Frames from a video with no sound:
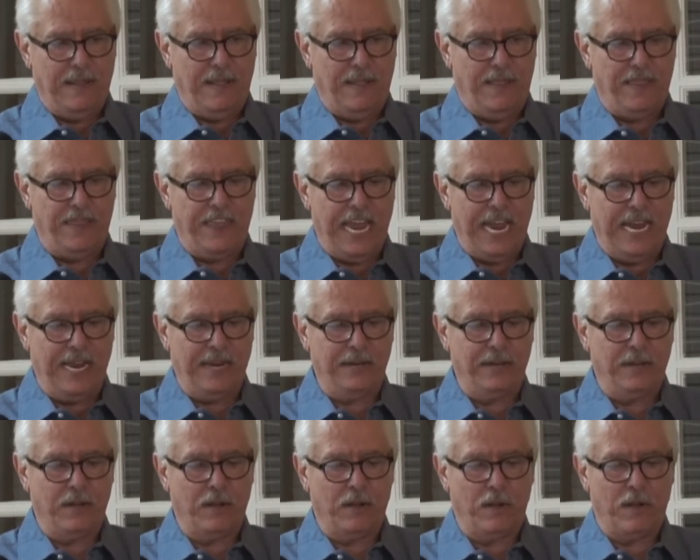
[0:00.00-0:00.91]

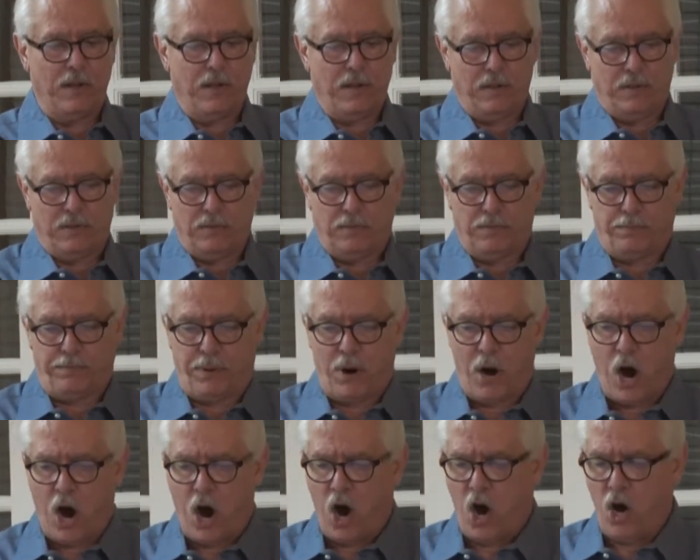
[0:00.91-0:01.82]
then
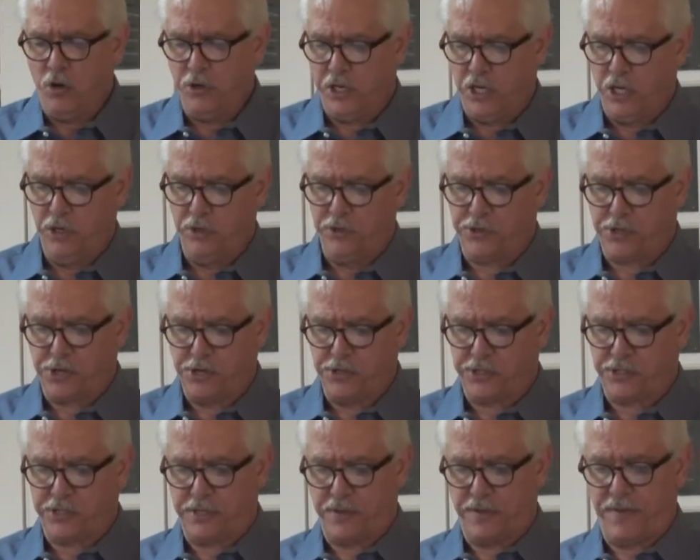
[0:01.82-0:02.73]
Paul
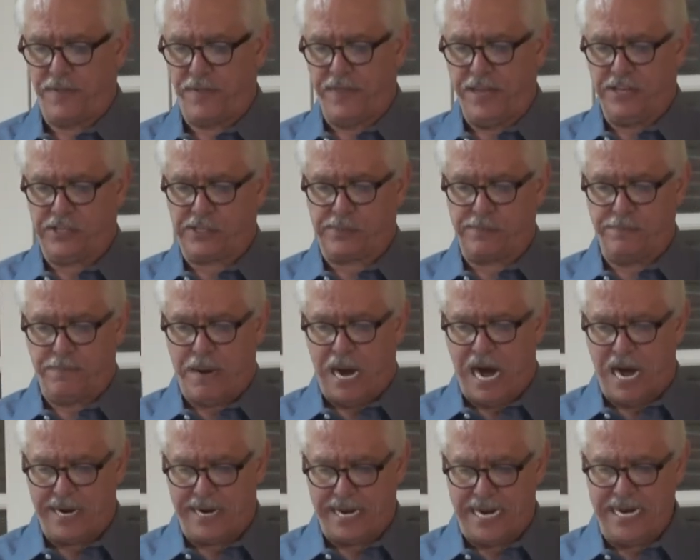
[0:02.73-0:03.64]
uses this
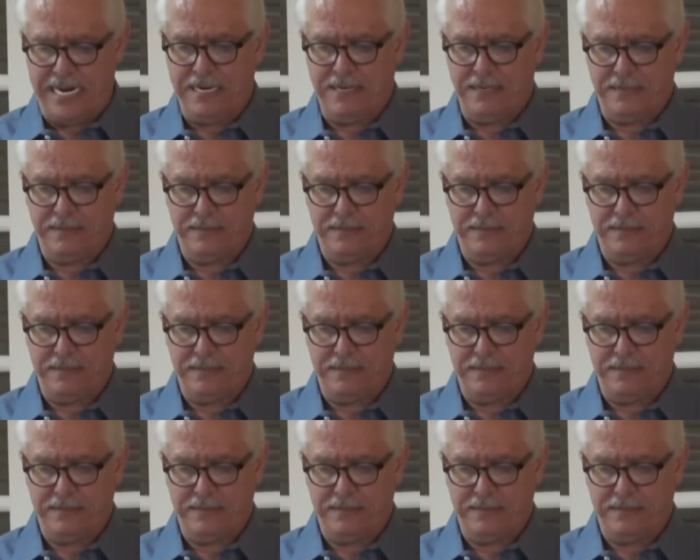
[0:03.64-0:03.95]
body